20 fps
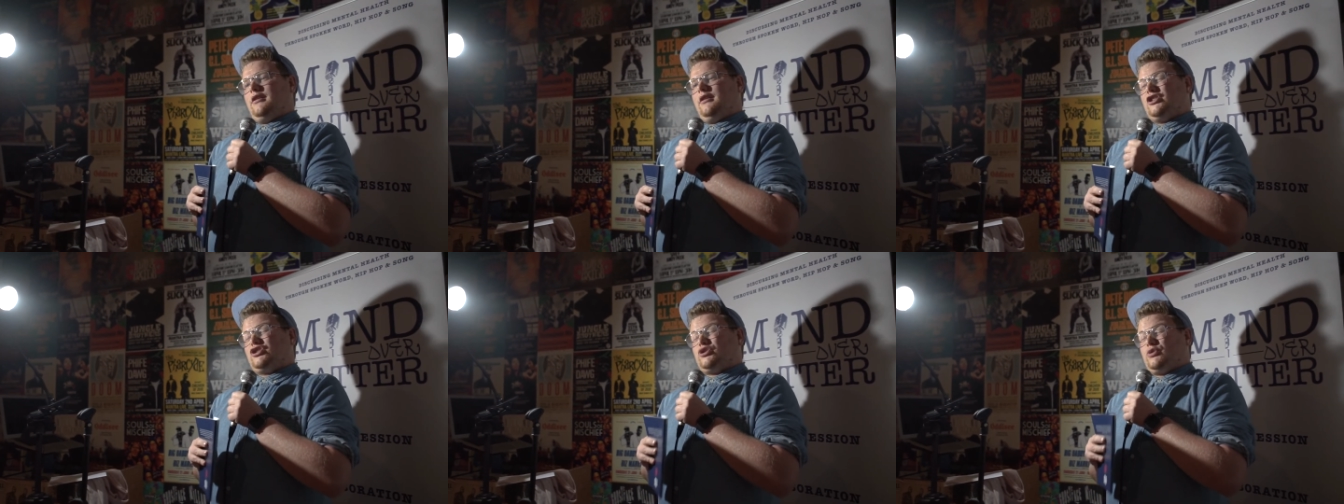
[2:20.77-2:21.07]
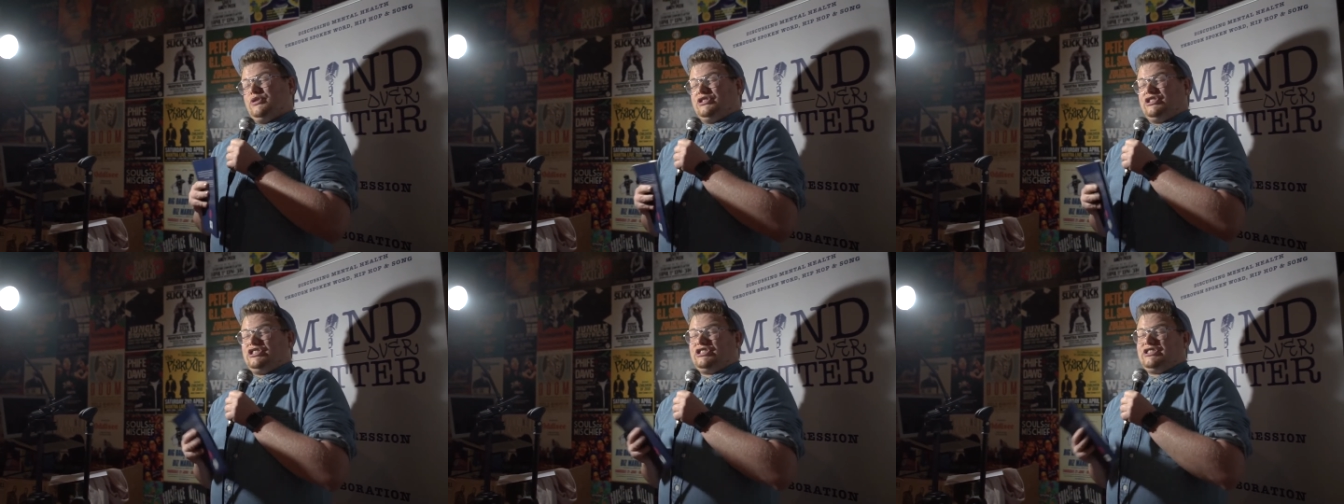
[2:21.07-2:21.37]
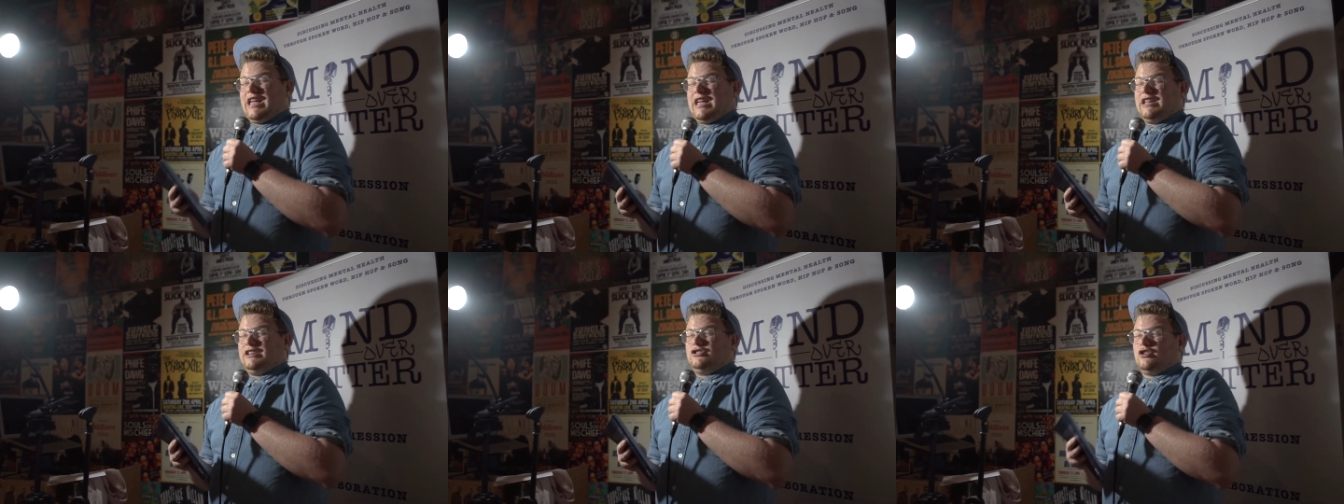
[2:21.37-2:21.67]
So
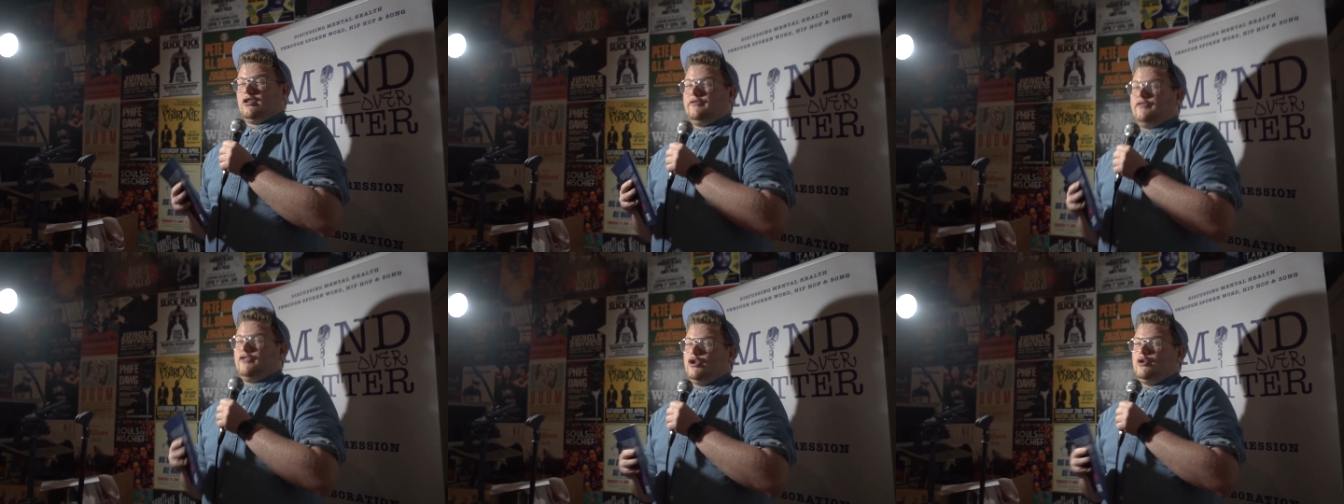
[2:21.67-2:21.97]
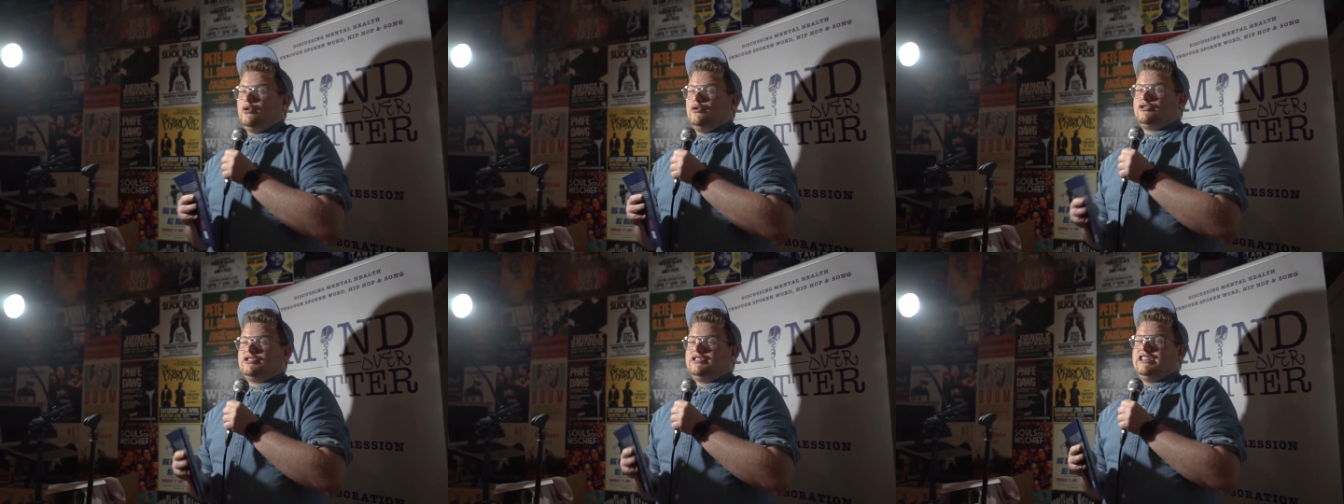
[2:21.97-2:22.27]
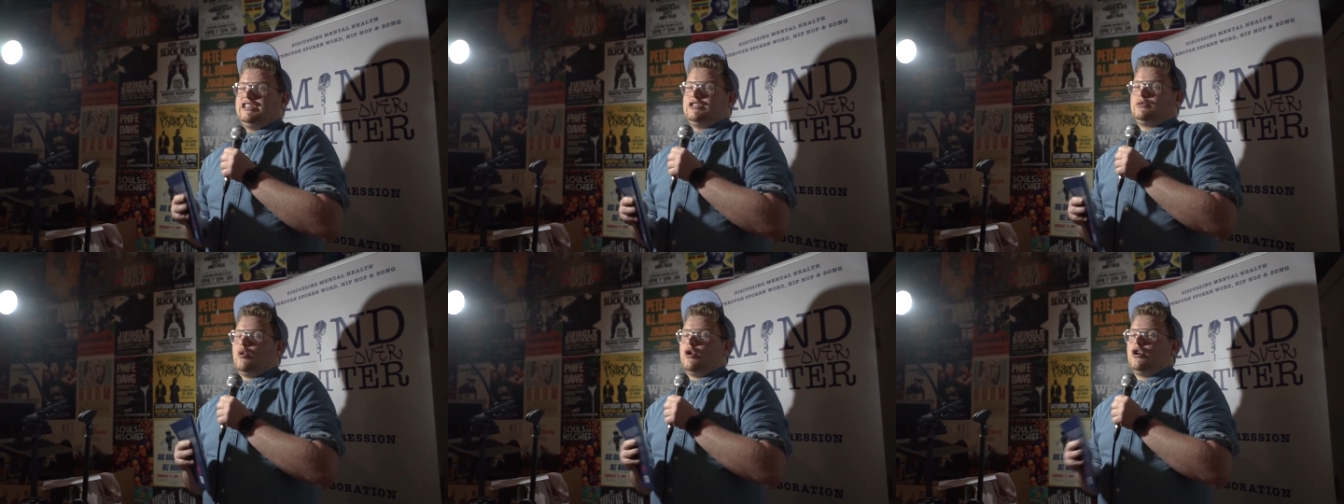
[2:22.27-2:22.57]
instead of using
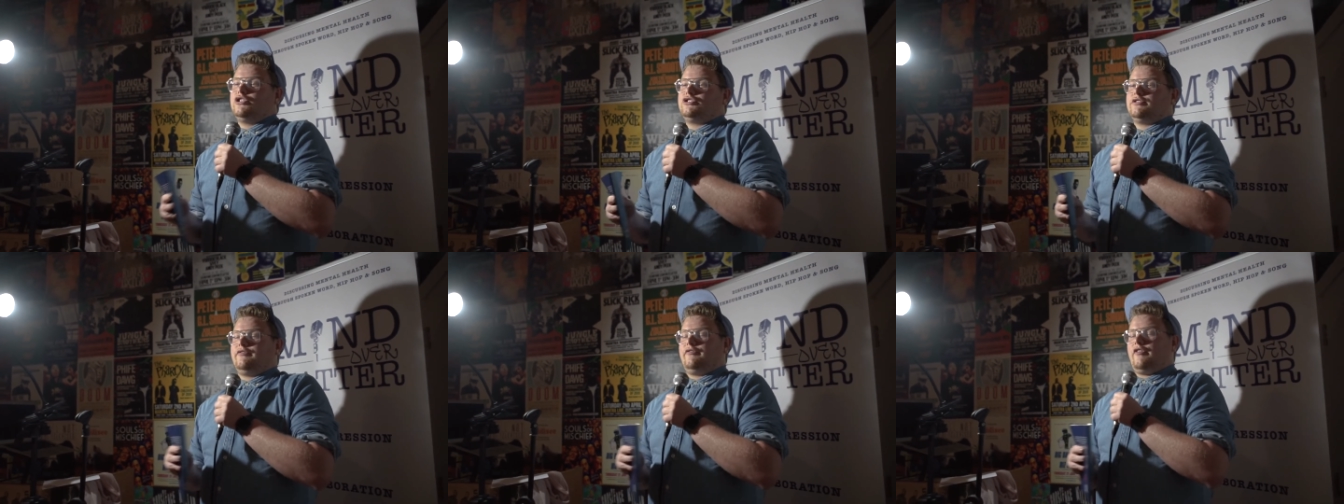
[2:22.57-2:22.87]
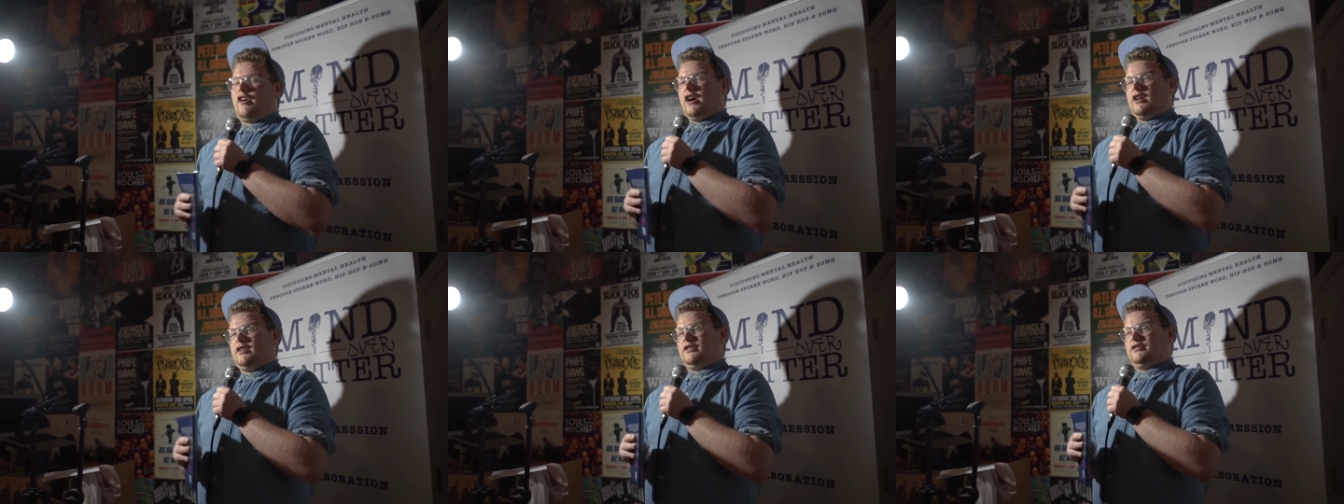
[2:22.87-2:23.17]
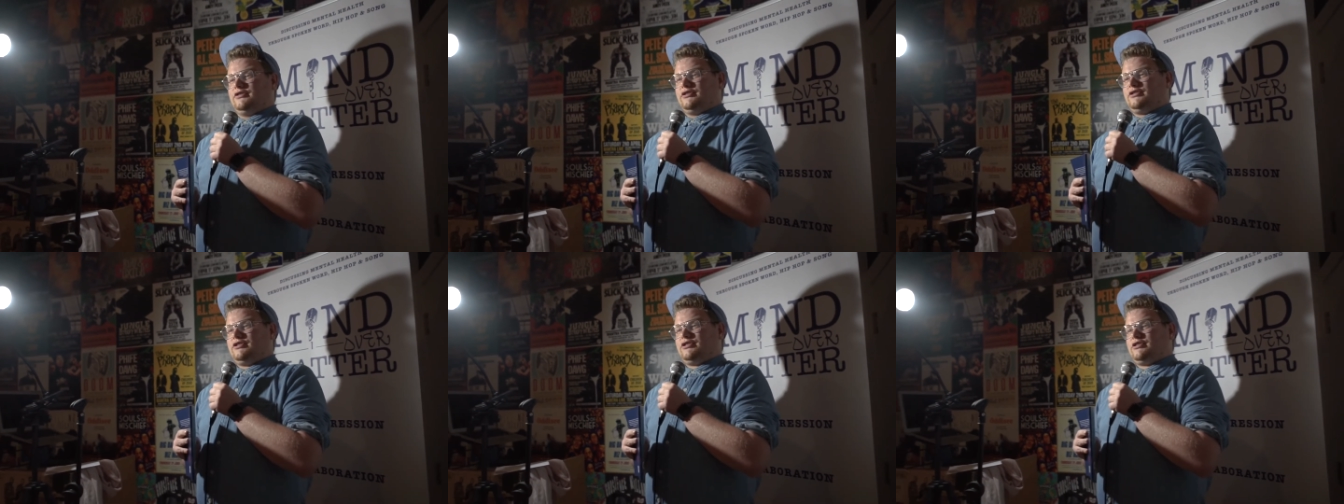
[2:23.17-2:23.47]
these words of
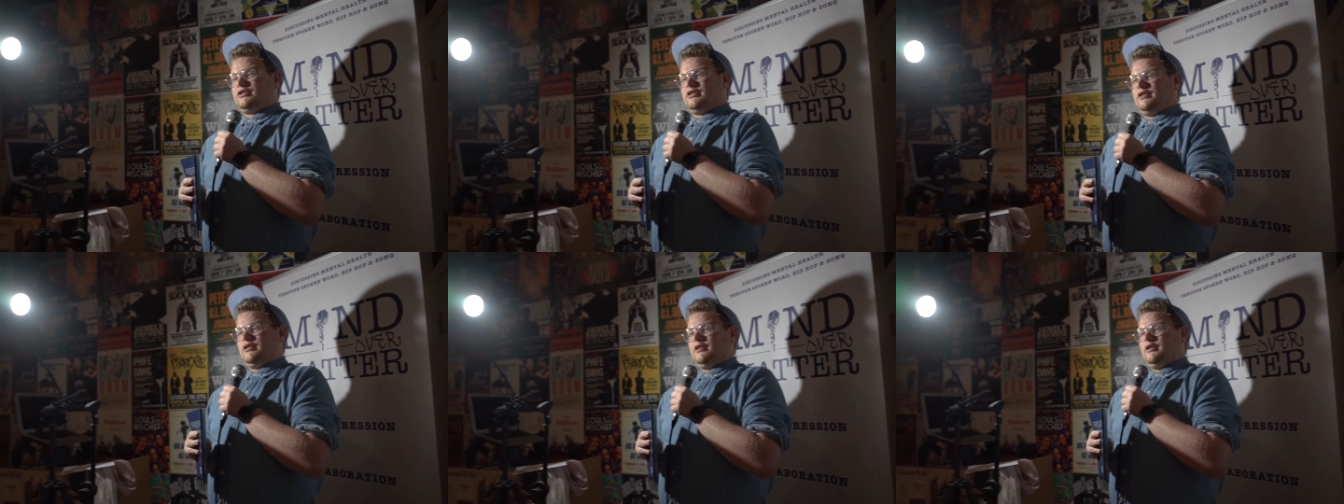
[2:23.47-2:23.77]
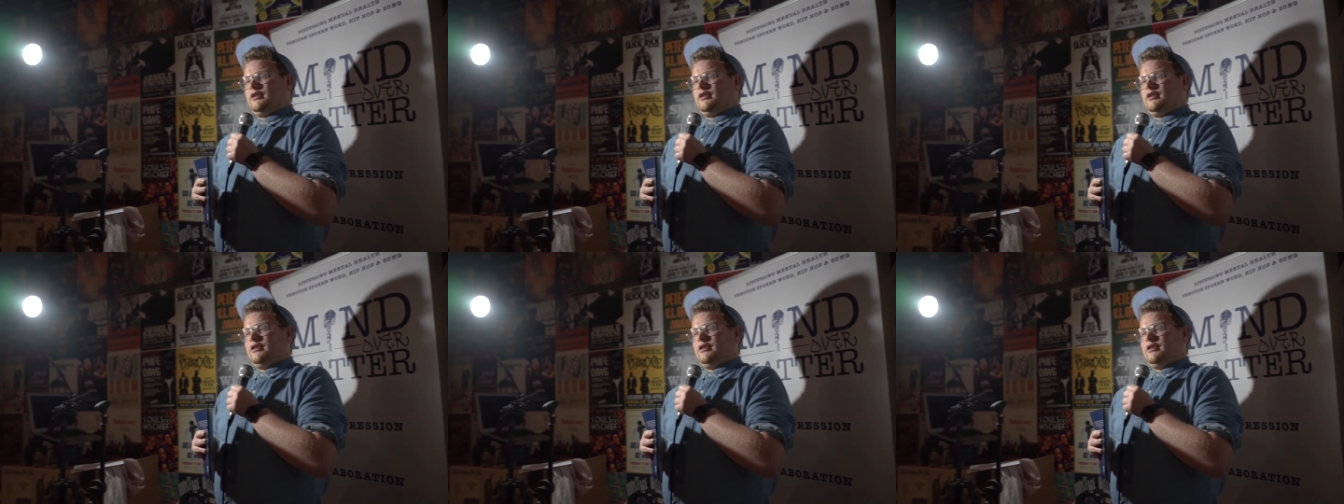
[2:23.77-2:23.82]
violence,